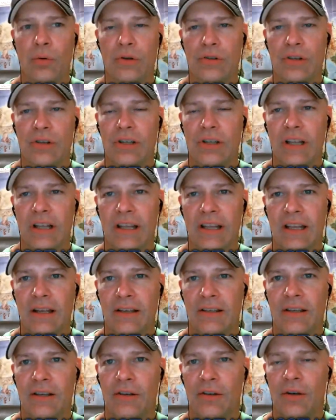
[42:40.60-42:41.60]
good to
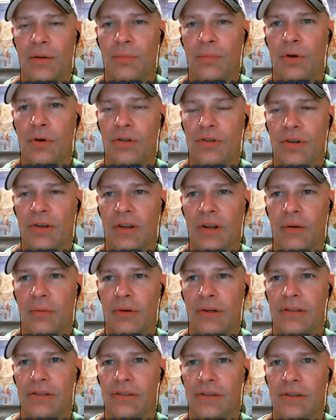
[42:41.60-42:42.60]
continue to push on that
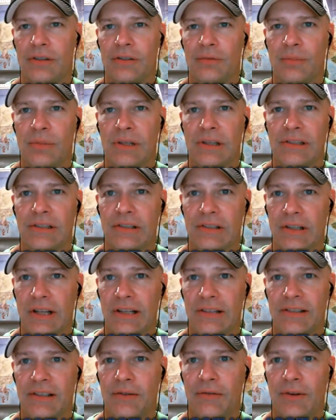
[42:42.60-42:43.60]
research, because there's
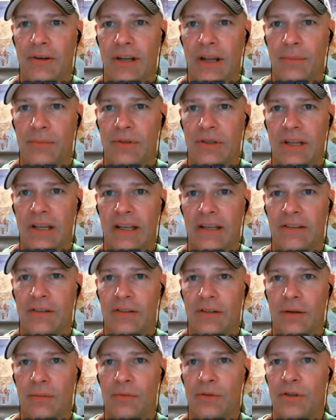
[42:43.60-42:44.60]
lots of different types of
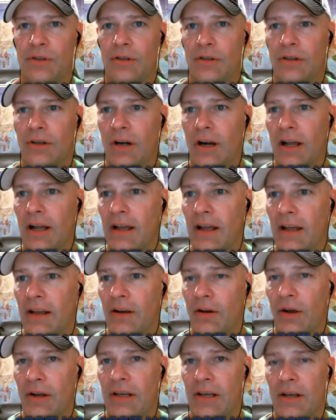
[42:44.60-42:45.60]
cancer. I'm sure I
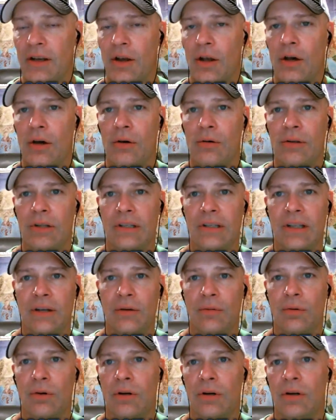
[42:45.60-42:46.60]
didn't know that they
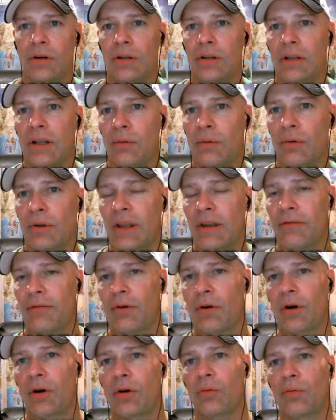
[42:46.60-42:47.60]
were that
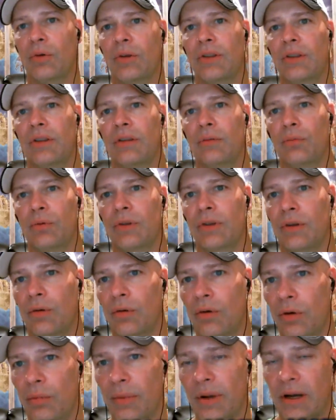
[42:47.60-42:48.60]
far with the
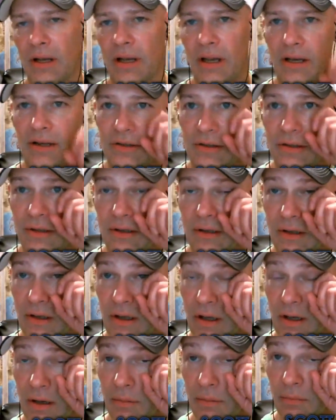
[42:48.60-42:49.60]
oral medication
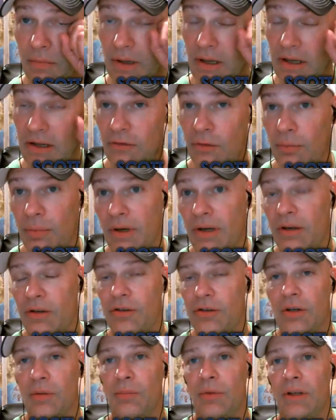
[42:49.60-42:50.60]
as for being a
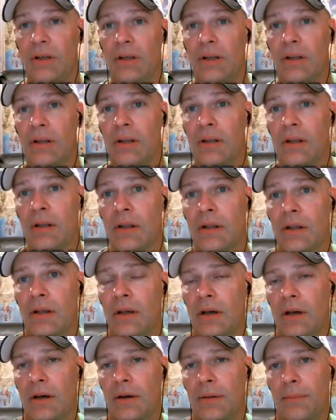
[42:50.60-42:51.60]
treatment.
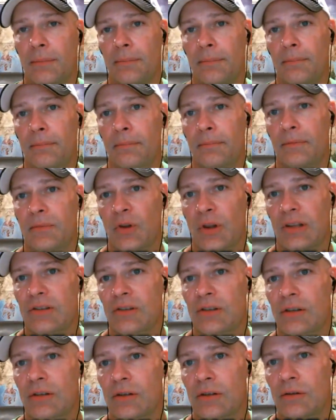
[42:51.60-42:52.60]
So that's
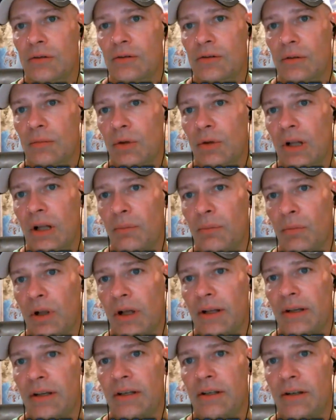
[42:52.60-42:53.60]
good news. I'm
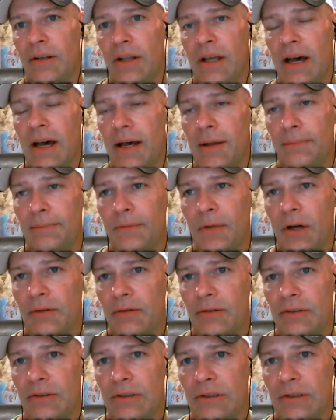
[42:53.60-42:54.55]
glad to hear that. Obviously,